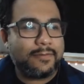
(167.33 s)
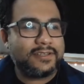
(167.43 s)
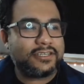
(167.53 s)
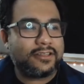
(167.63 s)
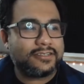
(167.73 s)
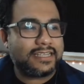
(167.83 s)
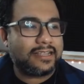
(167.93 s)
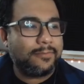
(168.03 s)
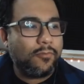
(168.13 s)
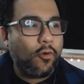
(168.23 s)
I mean, sure, there's
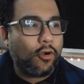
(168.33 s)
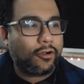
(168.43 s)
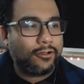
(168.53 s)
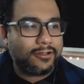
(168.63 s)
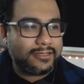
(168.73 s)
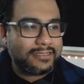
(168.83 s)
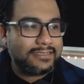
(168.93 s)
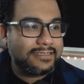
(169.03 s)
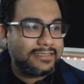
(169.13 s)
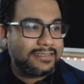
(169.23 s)
like a moral,
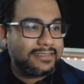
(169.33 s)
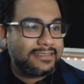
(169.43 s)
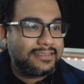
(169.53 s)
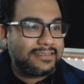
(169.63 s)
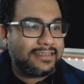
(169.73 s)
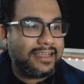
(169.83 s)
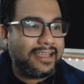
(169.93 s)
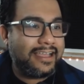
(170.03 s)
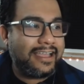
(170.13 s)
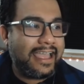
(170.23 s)

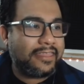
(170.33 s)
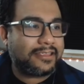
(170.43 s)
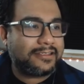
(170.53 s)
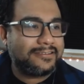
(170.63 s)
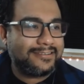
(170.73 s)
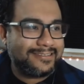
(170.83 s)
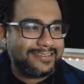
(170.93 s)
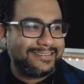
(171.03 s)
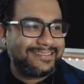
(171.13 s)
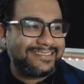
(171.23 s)

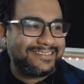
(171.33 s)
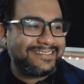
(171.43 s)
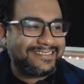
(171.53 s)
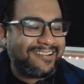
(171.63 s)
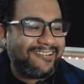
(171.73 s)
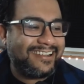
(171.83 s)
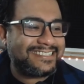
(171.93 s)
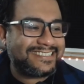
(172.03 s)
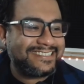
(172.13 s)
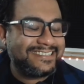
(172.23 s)
ethical
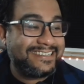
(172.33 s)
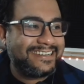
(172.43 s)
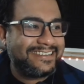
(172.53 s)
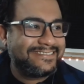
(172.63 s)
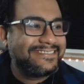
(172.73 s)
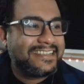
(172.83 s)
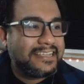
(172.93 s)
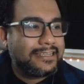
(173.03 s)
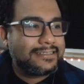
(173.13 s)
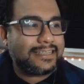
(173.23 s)
question, you know?
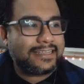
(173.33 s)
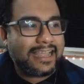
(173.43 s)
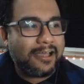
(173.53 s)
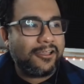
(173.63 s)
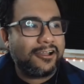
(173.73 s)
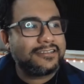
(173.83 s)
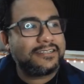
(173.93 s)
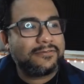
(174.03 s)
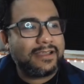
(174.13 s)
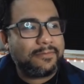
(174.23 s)
It's like, how long
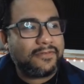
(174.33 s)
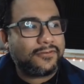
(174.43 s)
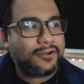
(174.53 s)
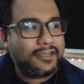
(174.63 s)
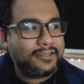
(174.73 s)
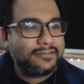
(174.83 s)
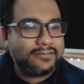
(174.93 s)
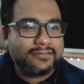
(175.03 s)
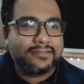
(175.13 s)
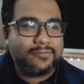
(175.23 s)
do you wait before
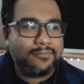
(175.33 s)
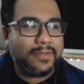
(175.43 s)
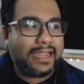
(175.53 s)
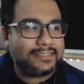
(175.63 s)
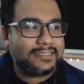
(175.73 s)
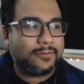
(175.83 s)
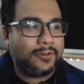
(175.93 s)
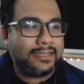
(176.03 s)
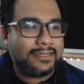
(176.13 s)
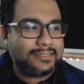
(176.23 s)
you bang
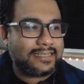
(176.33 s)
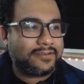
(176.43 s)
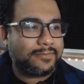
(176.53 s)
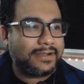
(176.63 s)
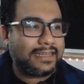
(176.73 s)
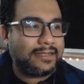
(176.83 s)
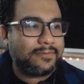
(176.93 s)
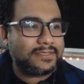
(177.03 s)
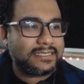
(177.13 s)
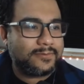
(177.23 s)
someone else after breaking
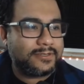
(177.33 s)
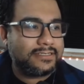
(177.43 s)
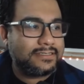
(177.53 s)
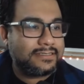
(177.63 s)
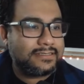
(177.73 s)
up with someone?